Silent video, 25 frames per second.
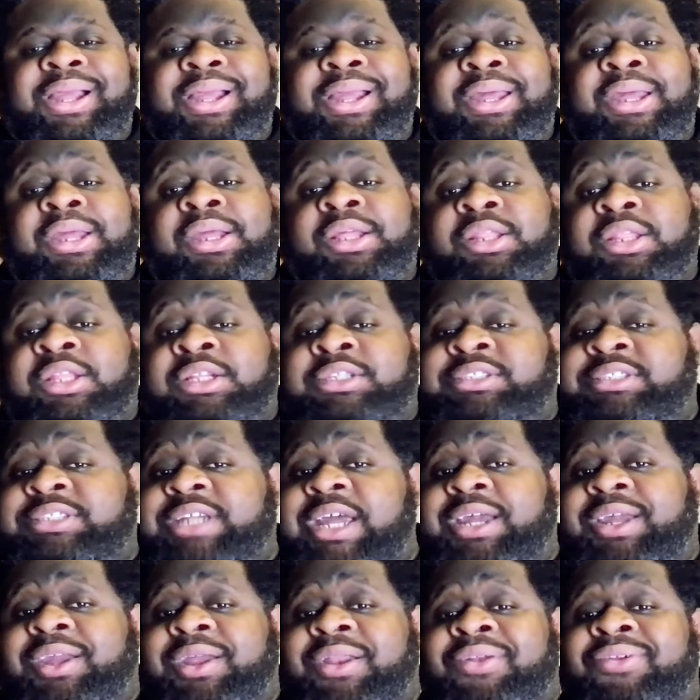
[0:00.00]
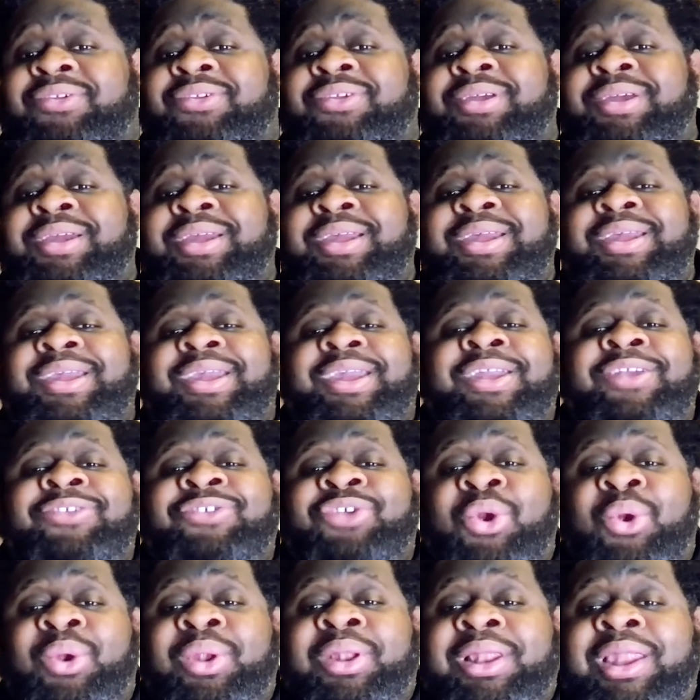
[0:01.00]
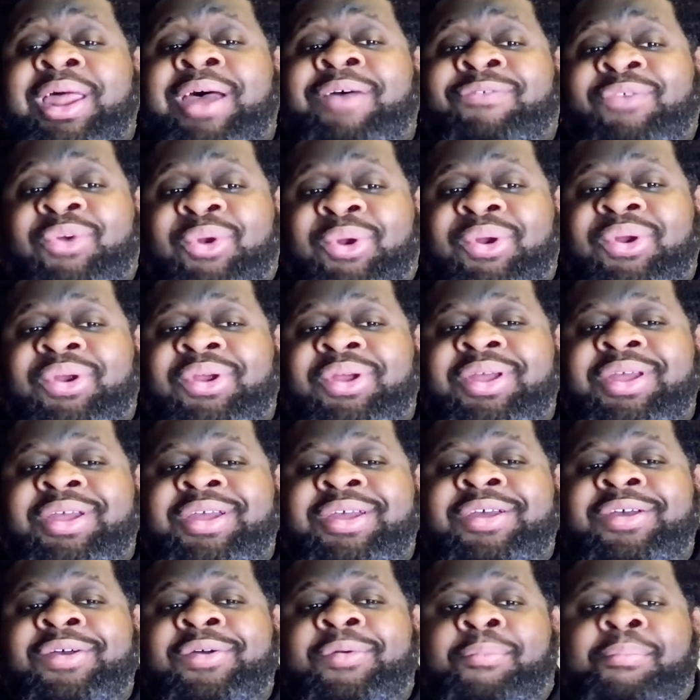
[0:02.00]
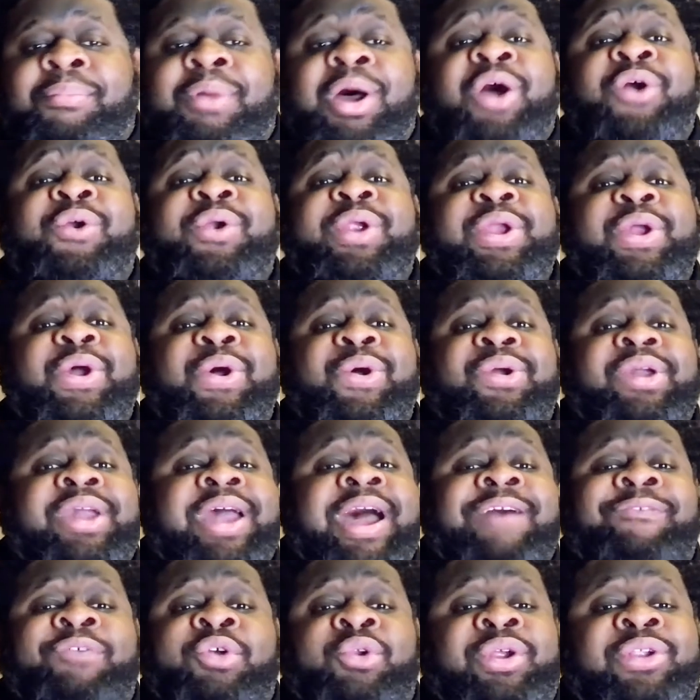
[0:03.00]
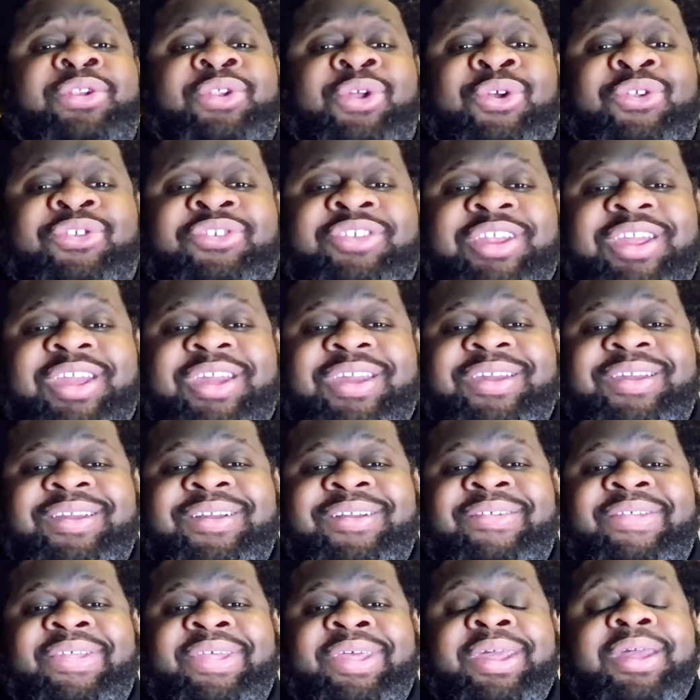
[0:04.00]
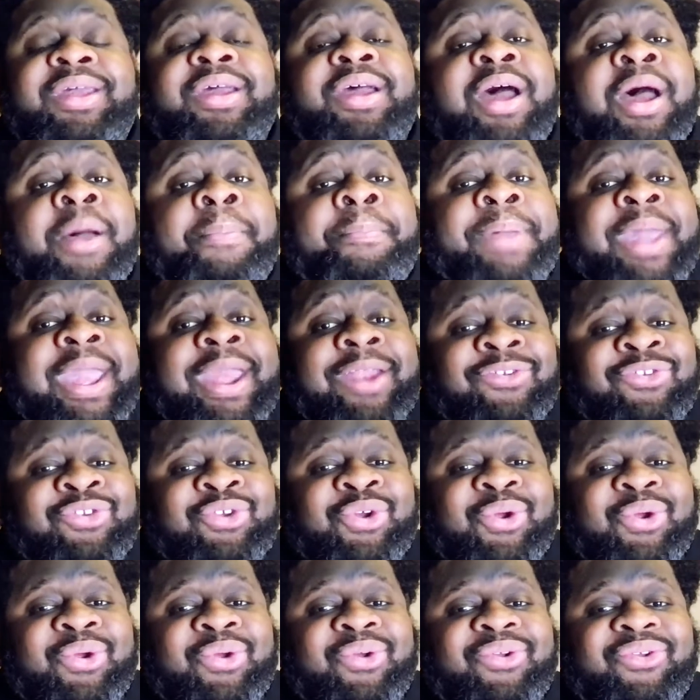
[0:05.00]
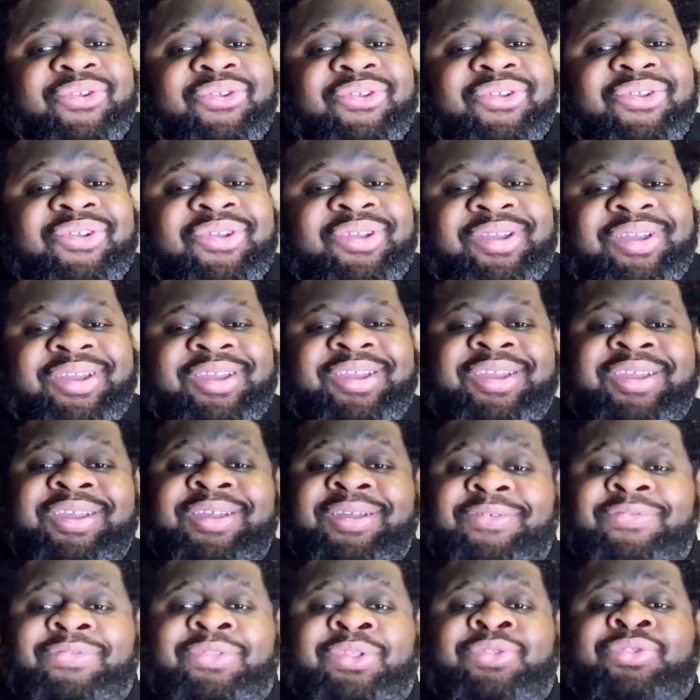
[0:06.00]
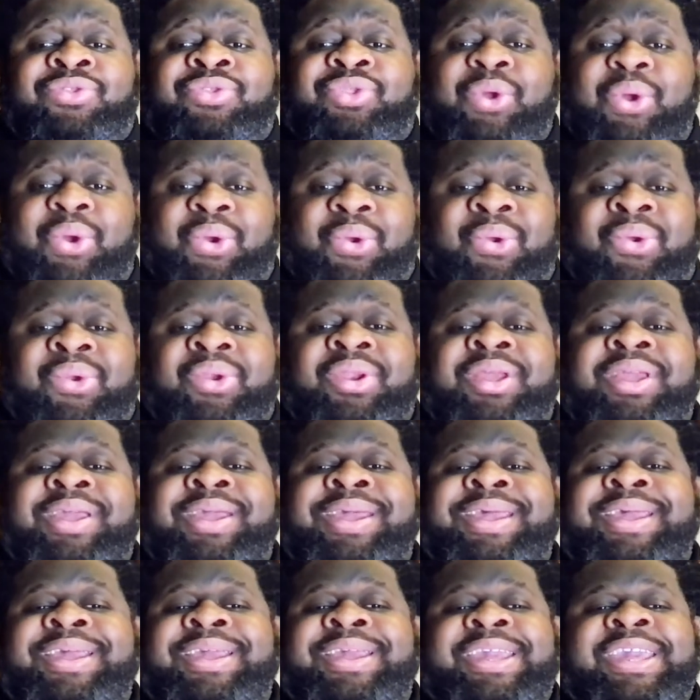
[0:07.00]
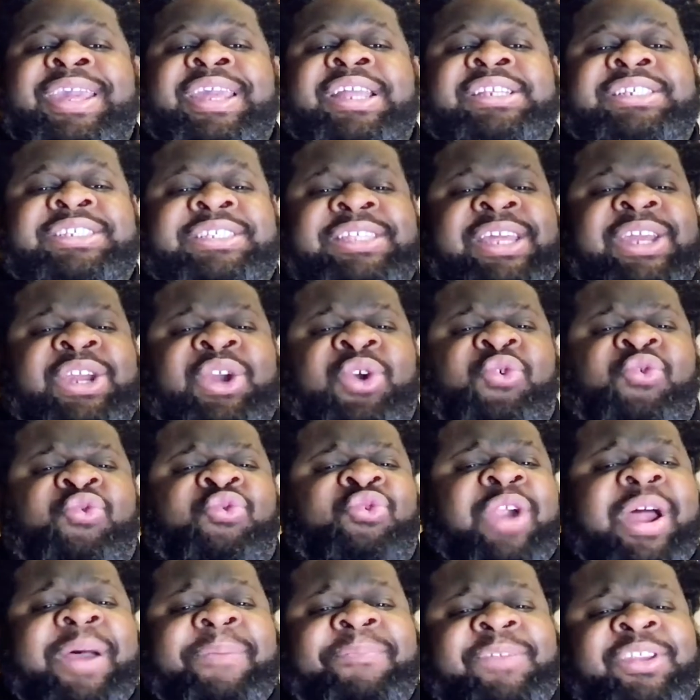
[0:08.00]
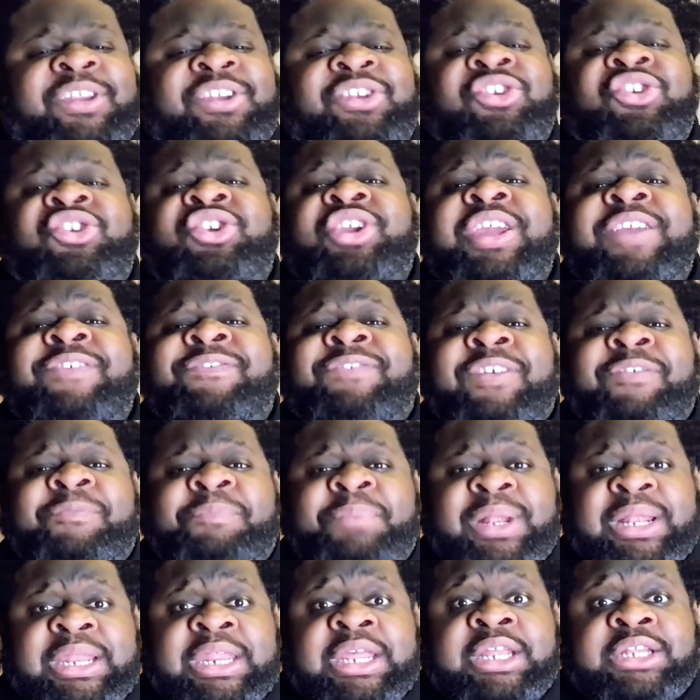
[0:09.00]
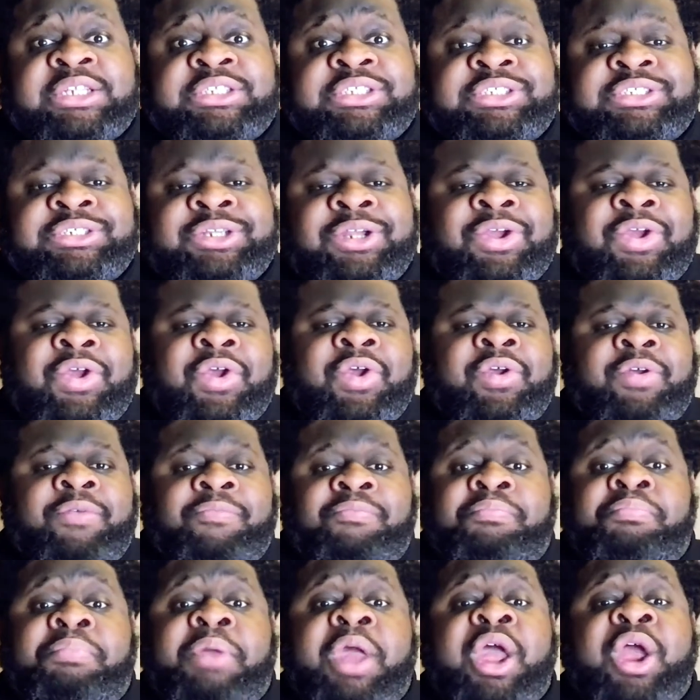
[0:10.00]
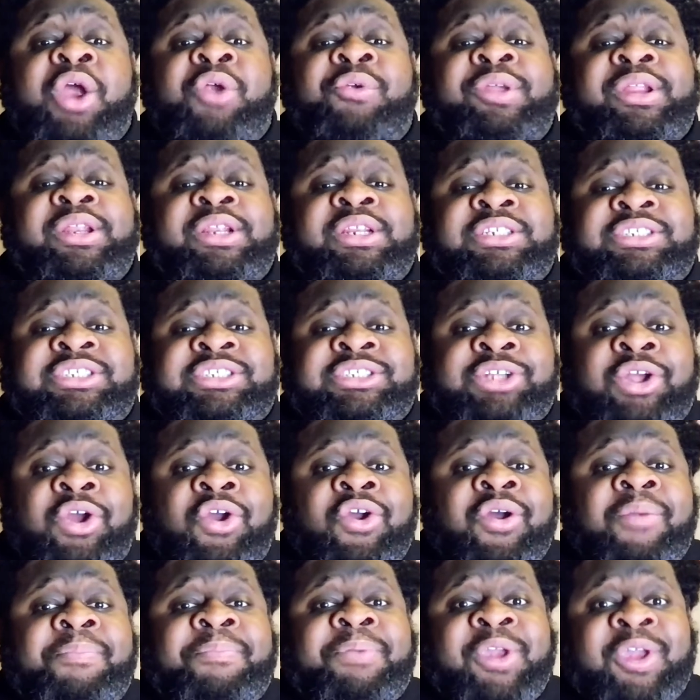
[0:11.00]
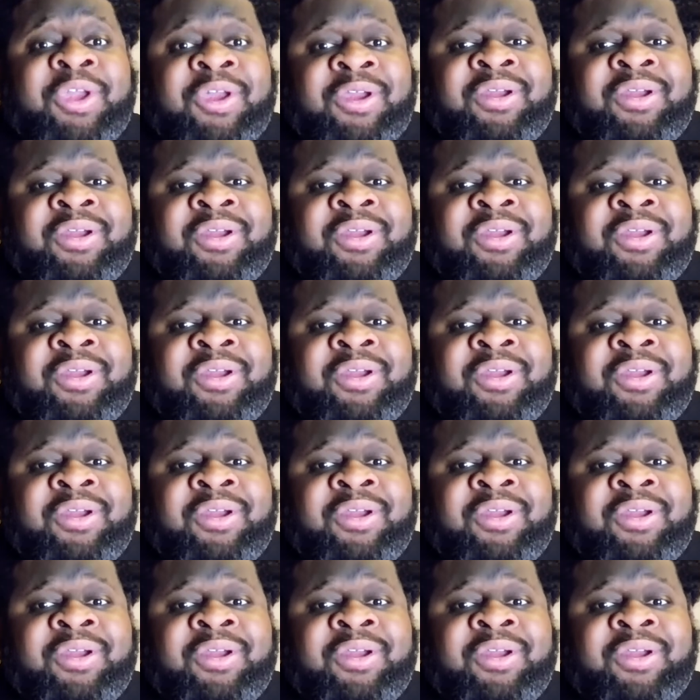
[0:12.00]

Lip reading: The second is her lover, Mario Cavaradossi, a painter. The third is the corrupt chief of police, Baron Scarpia.